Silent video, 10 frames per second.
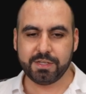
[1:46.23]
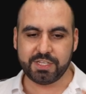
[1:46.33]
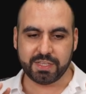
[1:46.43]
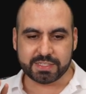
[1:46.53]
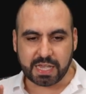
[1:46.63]

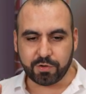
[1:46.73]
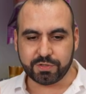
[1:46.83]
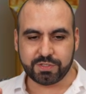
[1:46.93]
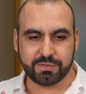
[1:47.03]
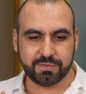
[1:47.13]
Check this
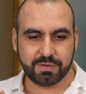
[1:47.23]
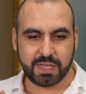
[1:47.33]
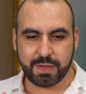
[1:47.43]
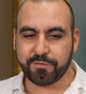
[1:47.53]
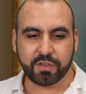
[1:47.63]
out
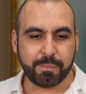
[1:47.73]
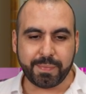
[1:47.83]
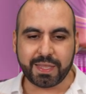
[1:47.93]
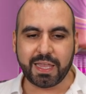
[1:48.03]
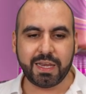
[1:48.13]
even from the
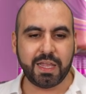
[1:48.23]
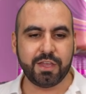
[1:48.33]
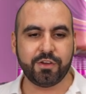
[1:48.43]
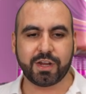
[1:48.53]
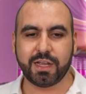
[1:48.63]

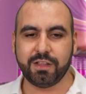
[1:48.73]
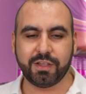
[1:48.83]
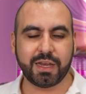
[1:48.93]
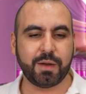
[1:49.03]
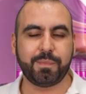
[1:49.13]
beginning, you're kind of
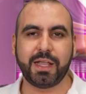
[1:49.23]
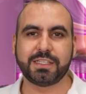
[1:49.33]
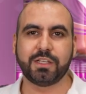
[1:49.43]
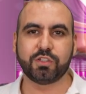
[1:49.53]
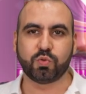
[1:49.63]
looking at a
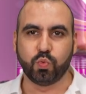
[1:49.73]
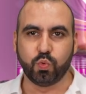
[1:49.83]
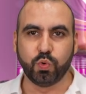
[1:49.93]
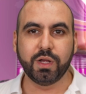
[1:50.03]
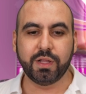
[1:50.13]
page that looks
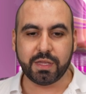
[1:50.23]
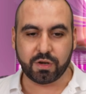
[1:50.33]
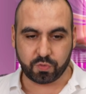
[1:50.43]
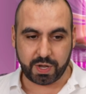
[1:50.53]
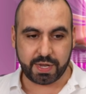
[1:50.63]
really
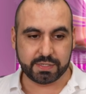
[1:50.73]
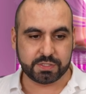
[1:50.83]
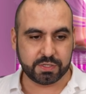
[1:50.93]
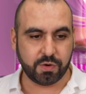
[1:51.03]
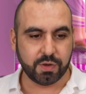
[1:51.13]
great.
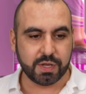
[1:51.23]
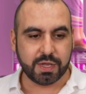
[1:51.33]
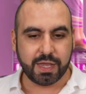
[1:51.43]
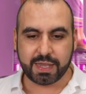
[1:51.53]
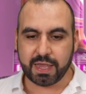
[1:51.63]
So
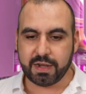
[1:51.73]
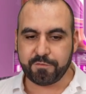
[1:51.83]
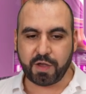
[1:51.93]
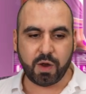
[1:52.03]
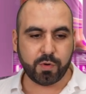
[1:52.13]
again,
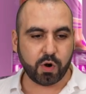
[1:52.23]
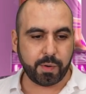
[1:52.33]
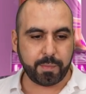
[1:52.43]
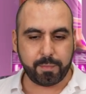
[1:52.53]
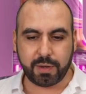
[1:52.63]
if I hover
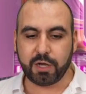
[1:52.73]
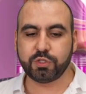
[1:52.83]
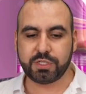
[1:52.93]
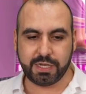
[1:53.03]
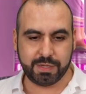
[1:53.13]
over my
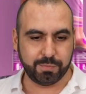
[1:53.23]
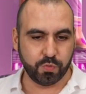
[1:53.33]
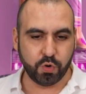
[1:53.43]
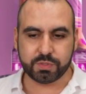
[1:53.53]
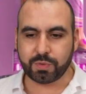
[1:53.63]
mouse, it
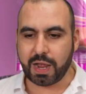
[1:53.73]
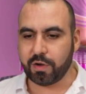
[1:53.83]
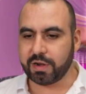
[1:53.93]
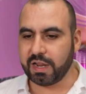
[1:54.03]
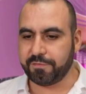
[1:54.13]
moves
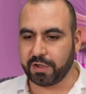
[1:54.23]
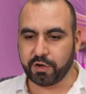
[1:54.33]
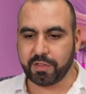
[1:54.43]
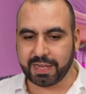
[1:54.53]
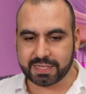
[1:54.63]
around. And if I go
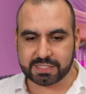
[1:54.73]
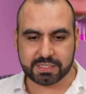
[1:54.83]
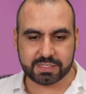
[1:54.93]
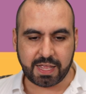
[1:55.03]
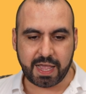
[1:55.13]
to the
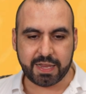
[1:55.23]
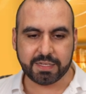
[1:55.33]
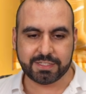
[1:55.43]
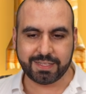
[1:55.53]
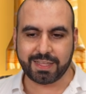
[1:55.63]
next slide,
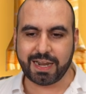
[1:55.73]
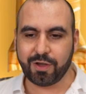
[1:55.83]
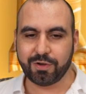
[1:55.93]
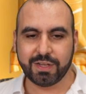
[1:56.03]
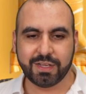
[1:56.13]
check that
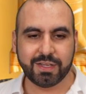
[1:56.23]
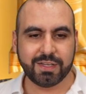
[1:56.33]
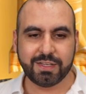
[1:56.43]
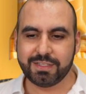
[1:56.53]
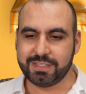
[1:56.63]
out.
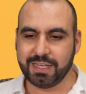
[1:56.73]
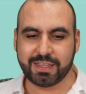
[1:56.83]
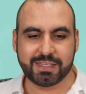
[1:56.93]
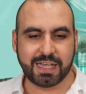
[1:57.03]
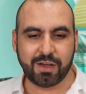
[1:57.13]

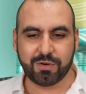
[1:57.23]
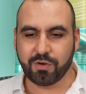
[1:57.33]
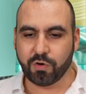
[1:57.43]
Check this out.